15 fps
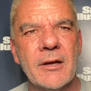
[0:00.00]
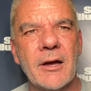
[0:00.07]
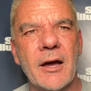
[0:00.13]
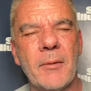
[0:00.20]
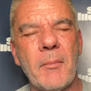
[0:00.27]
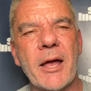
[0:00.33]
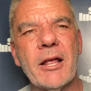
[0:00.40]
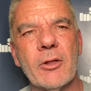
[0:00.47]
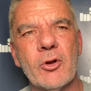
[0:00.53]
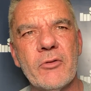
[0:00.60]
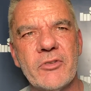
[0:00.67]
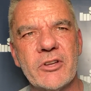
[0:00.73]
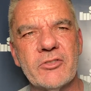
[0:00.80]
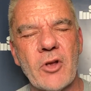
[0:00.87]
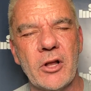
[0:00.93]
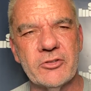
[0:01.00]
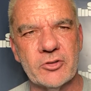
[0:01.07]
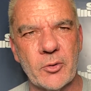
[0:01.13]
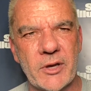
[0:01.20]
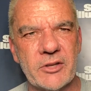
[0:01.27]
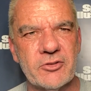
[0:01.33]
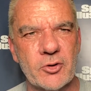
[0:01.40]
Michael Irvin is
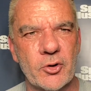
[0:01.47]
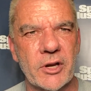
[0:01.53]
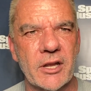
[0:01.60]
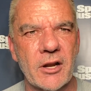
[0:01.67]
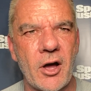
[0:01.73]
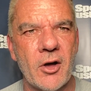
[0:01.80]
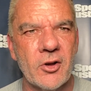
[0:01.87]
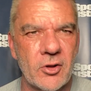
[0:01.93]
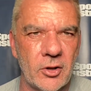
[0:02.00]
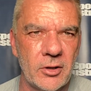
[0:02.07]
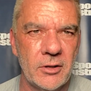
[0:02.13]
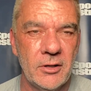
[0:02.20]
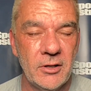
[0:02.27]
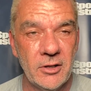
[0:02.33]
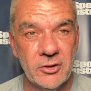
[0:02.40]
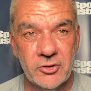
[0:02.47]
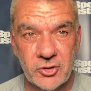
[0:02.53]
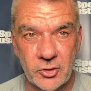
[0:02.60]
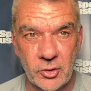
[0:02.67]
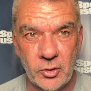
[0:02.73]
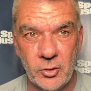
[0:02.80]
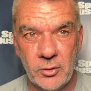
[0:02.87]
also a surrogate uncle
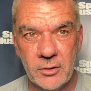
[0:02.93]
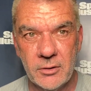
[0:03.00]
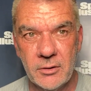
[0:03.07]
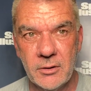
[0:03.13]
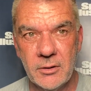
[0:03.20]
to